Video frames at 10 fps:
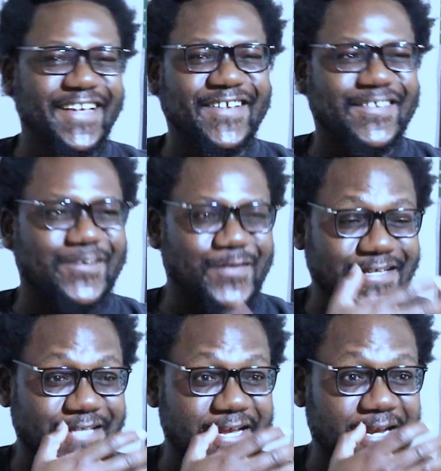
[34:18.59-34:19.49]
So they are
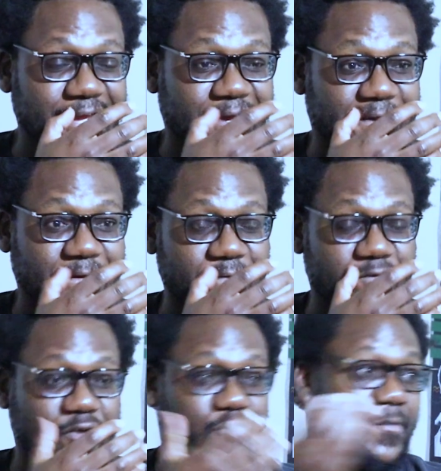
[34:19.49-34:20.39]
saying if
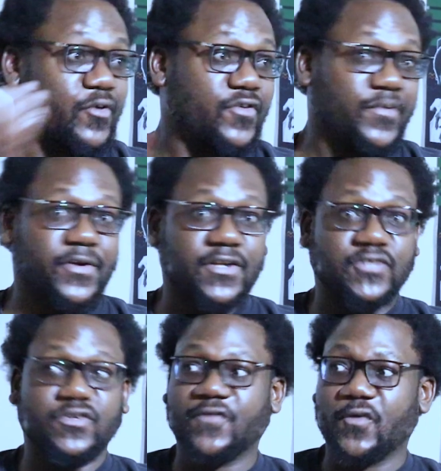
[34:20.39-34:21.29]
you're talking about
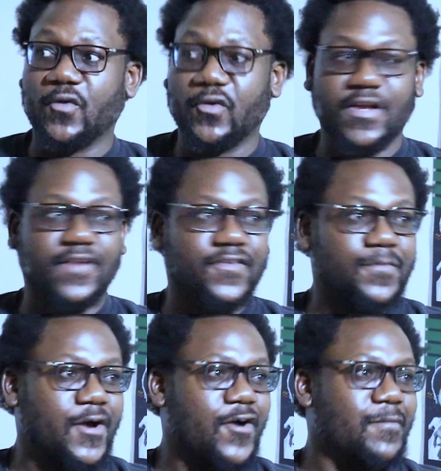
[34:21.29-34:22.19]
reparations for
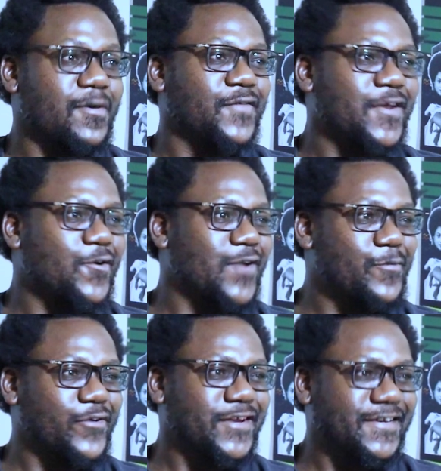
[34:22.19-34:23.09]
colonialism, how about the
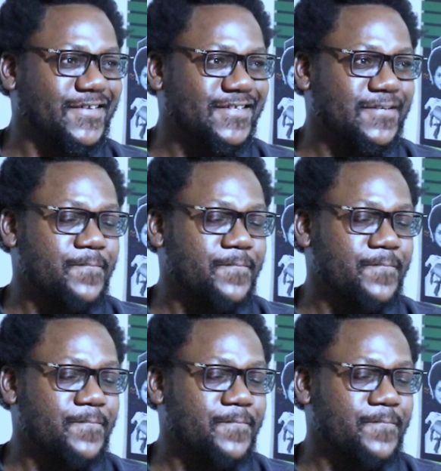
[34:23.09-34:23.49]
collaborators?